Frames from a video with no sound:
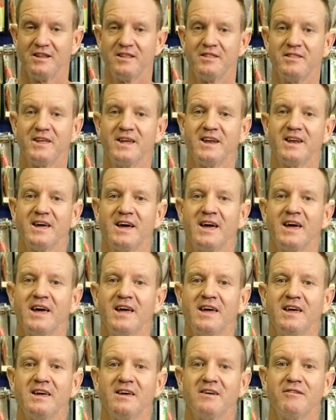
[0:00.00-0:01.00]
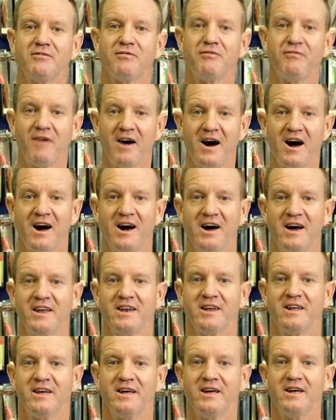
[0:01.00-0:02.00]
than a
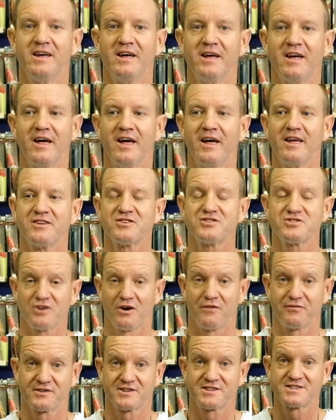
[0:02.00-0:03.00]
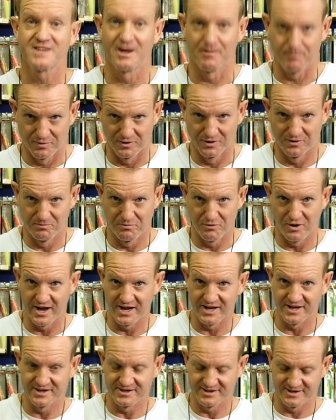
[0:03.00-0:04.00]
fine, soft, supple
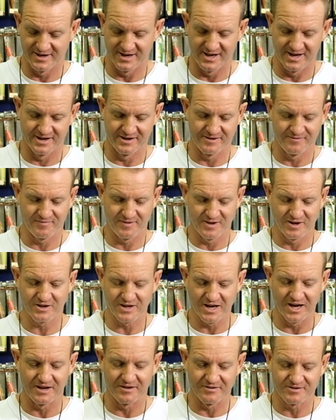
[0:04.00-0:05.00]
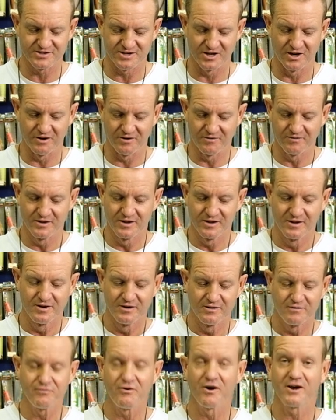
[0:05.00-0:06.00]
braid line. Okay, so
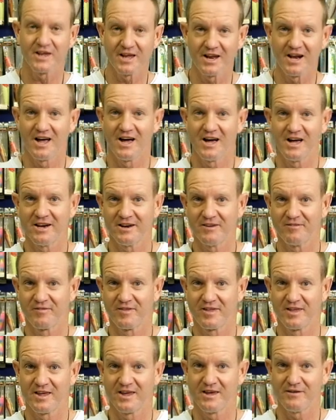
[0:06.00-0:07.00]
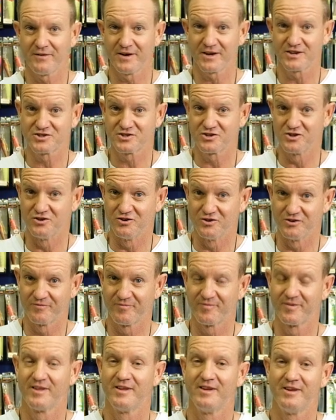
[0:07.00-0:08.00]
frogging line, FX2.
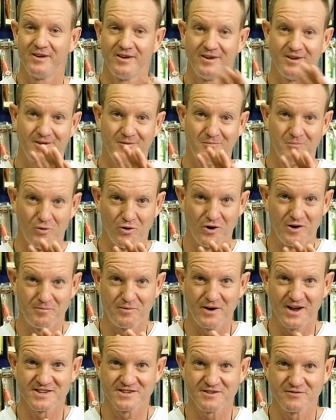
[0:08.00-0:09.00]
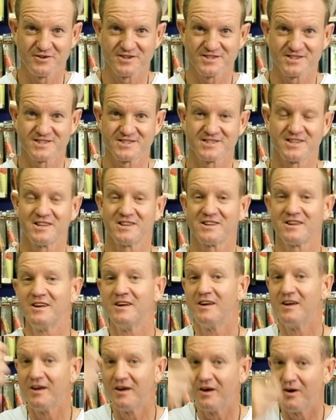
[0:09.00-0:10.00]
More abrasive resistant.
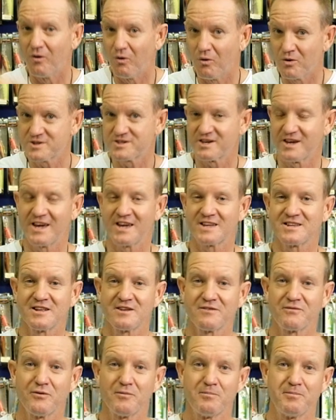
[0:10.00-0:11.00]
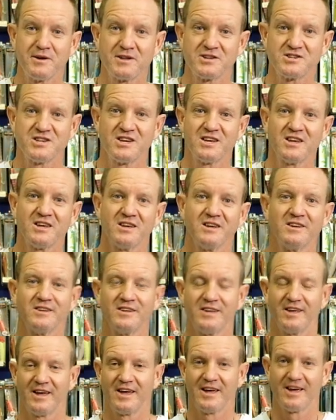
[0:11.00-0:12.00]
Also excellent for pitching.
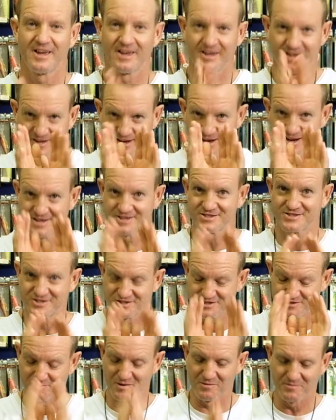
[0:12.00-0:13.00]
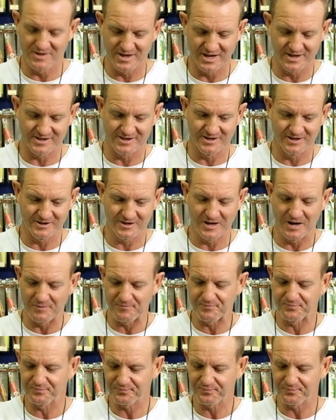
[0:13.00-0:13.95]
Guys, just remember that. Okay.